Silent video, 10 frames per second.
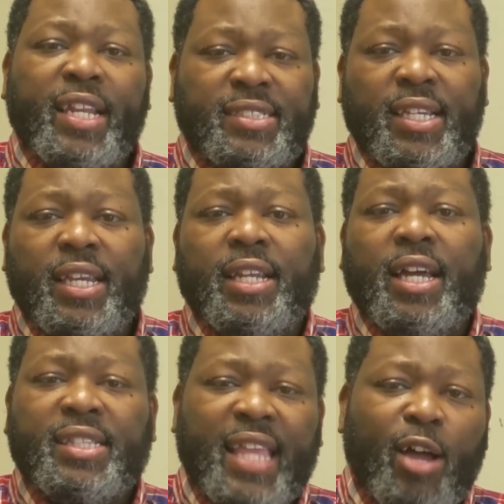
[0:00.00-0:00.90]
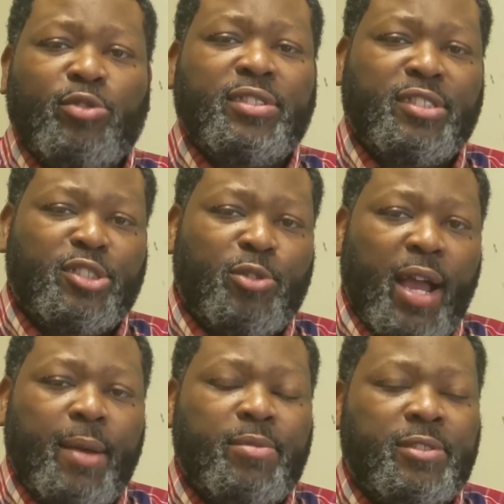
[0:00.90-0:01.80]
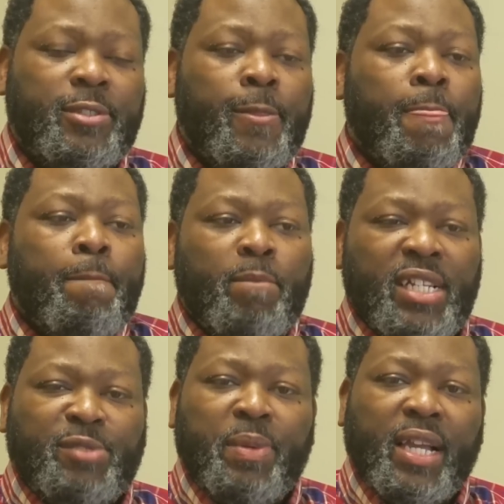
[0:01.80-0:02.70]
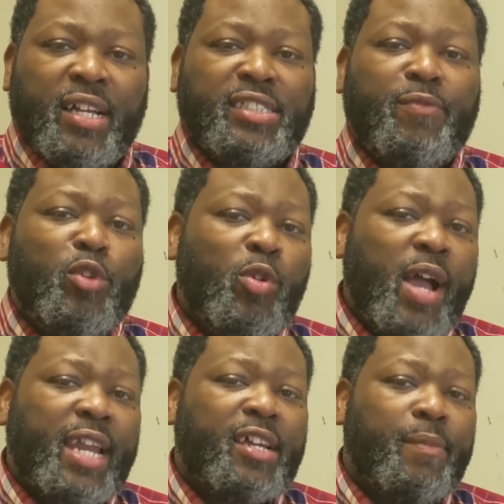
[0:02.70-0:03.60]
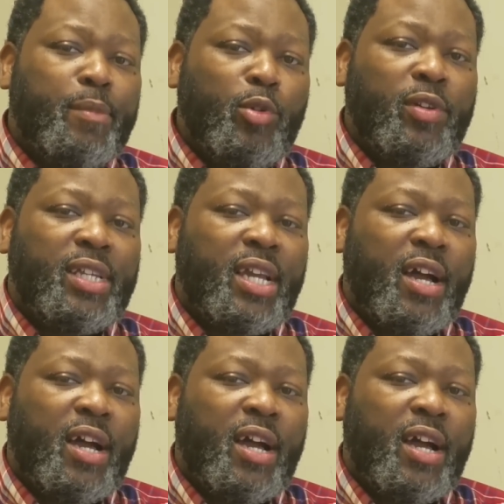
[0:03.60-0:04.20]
You need 4,000 watch time hours and 1,000